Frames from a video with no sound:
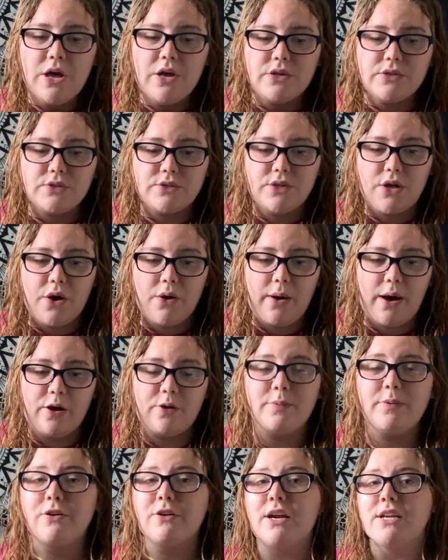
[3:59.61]
So I
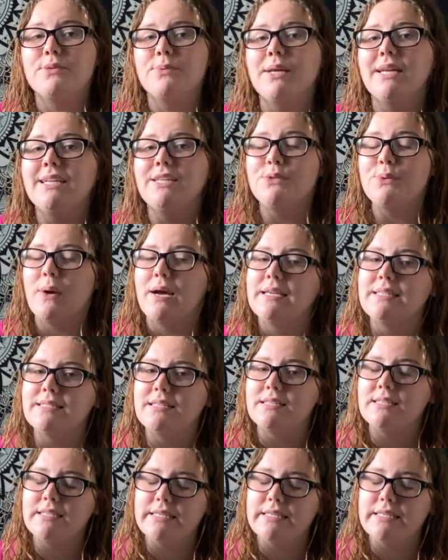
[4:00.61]
will be graduating twice this